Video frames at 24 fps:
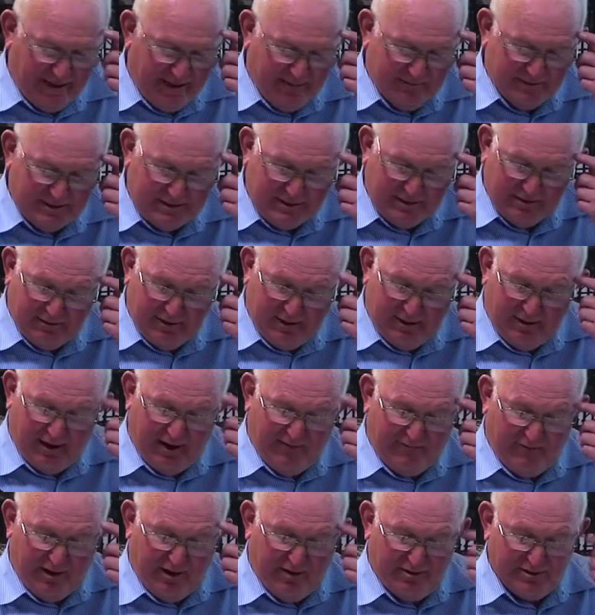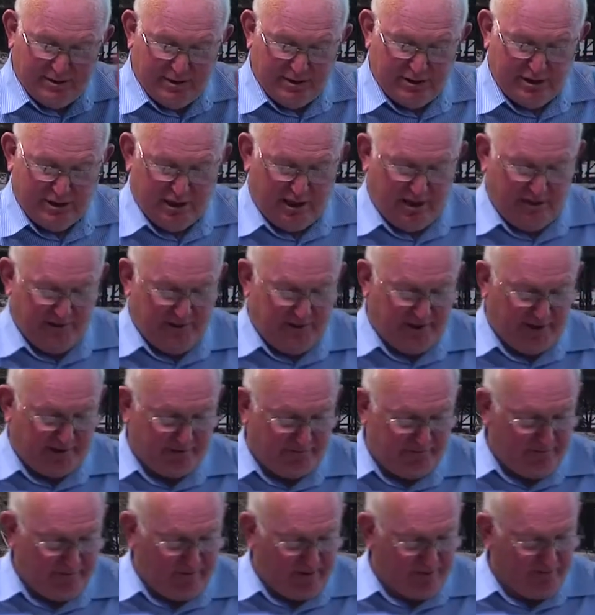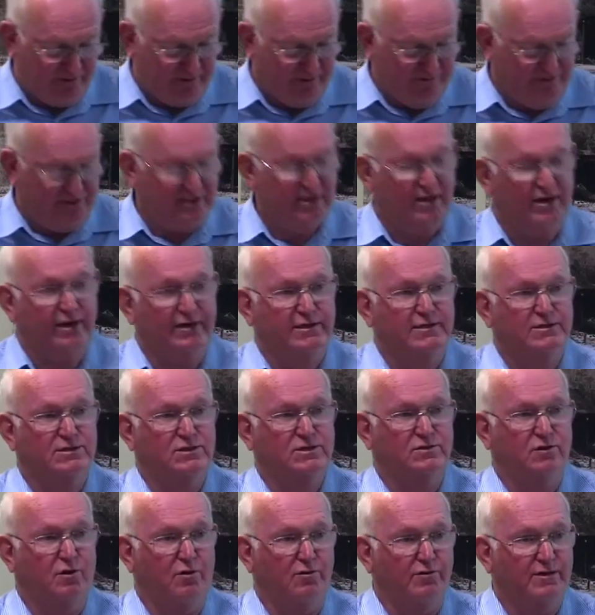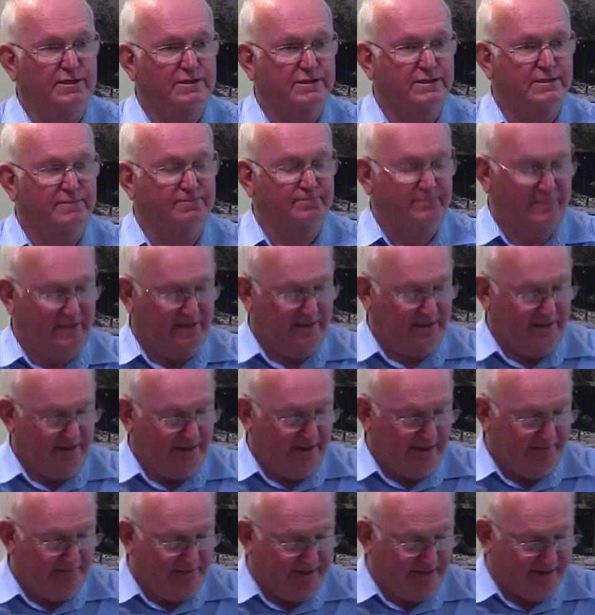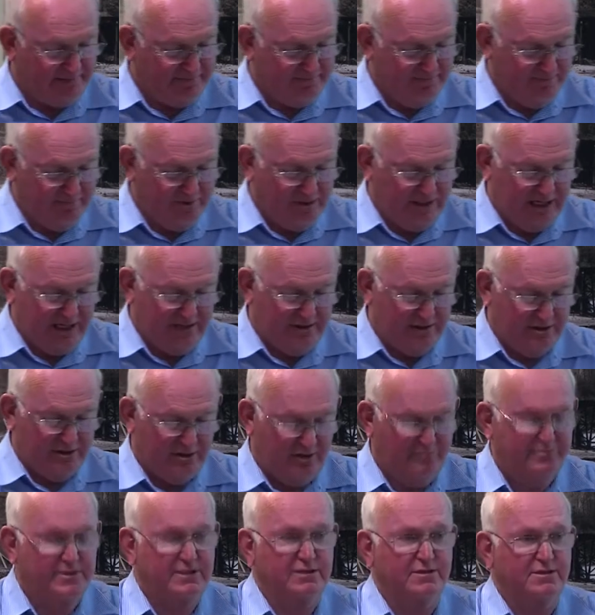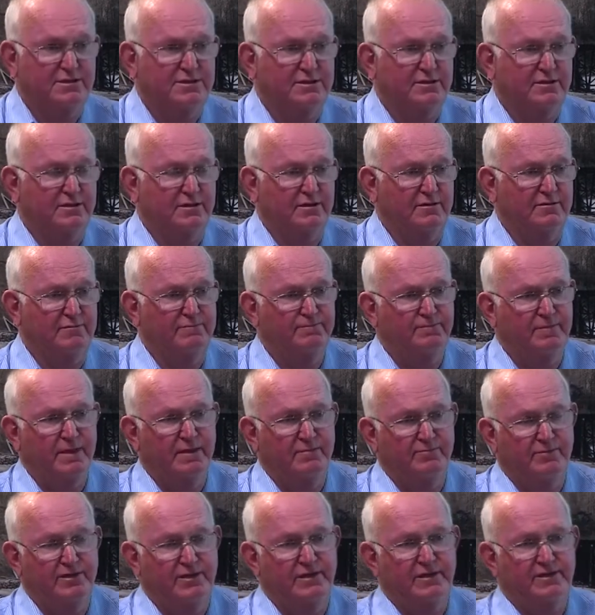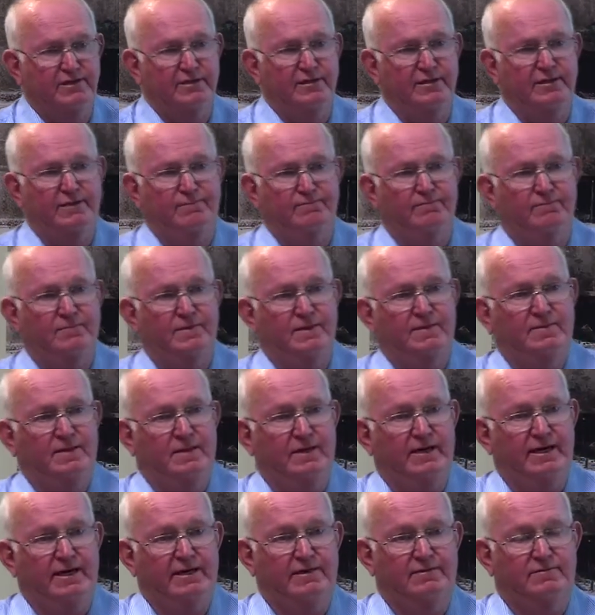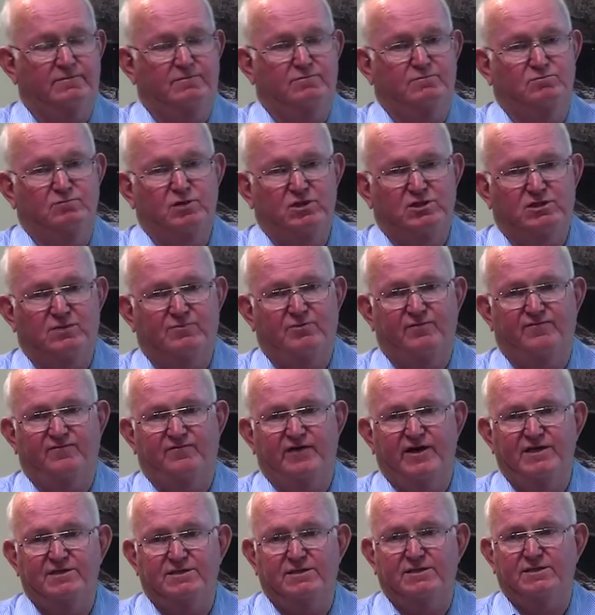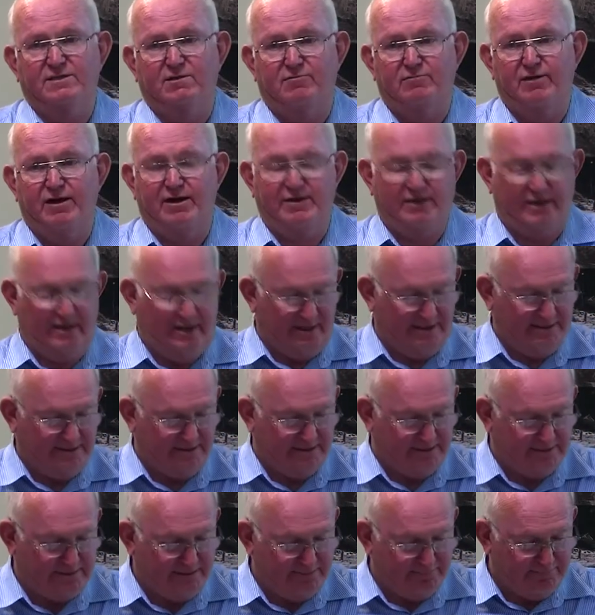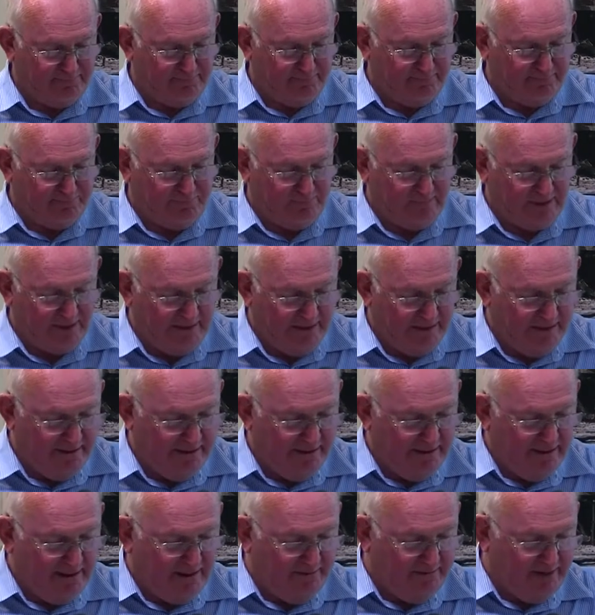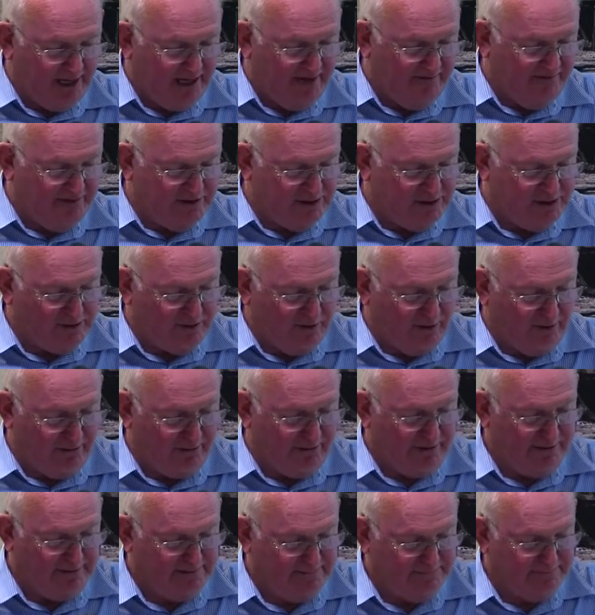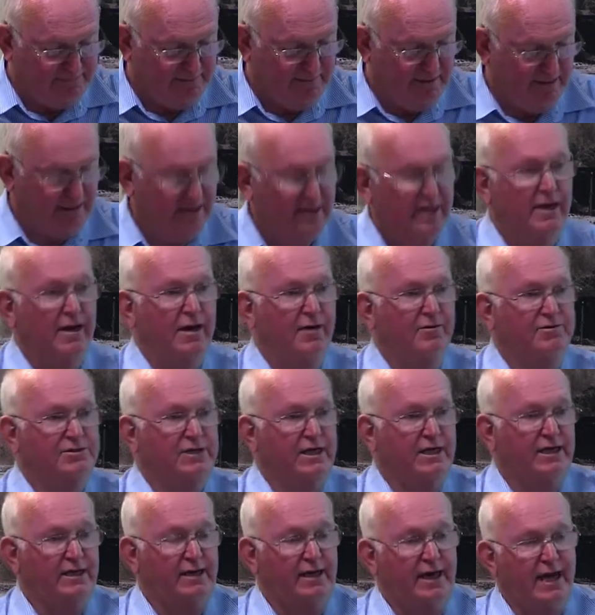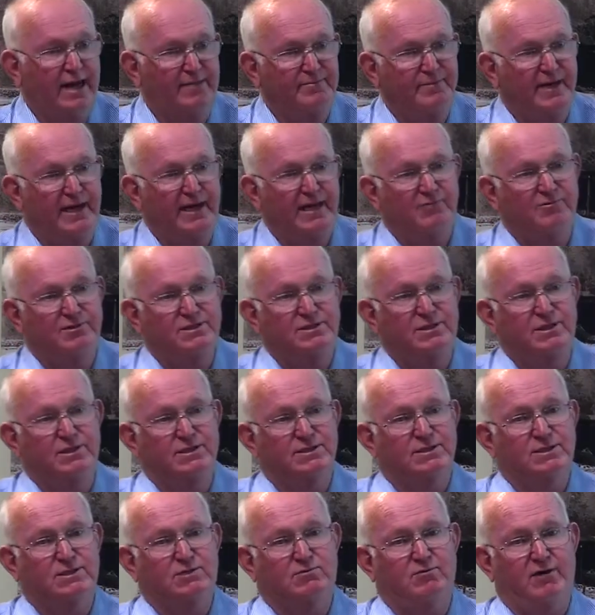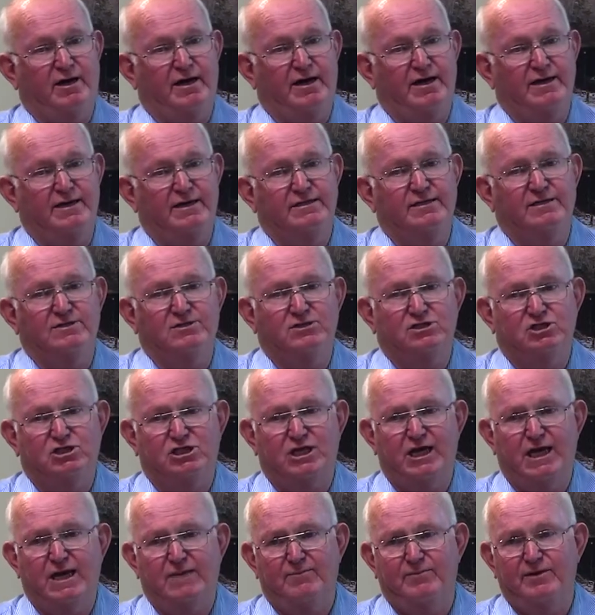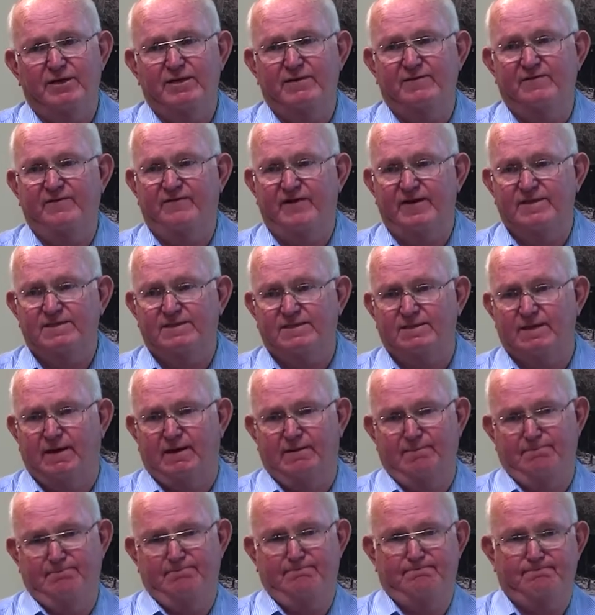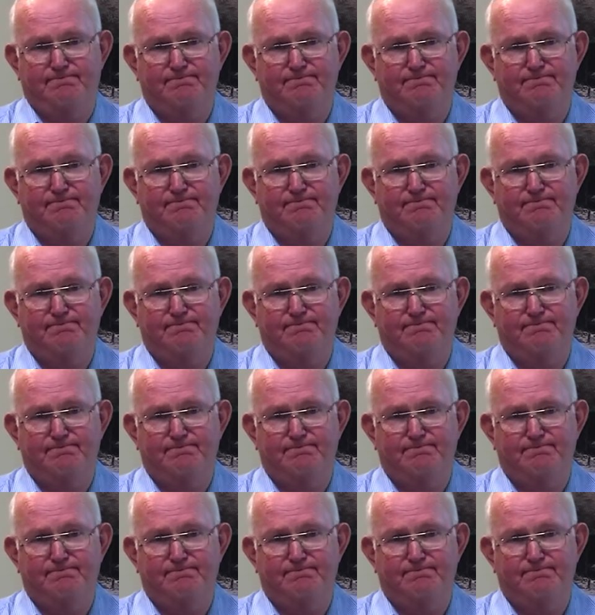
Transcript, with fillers: he was still alive when I was a child, and I can remember him telling stories about the other jobs he used to do, particularly he used to put fences around houses. And one of his stories was he claimed that he was the Australian champion fencer.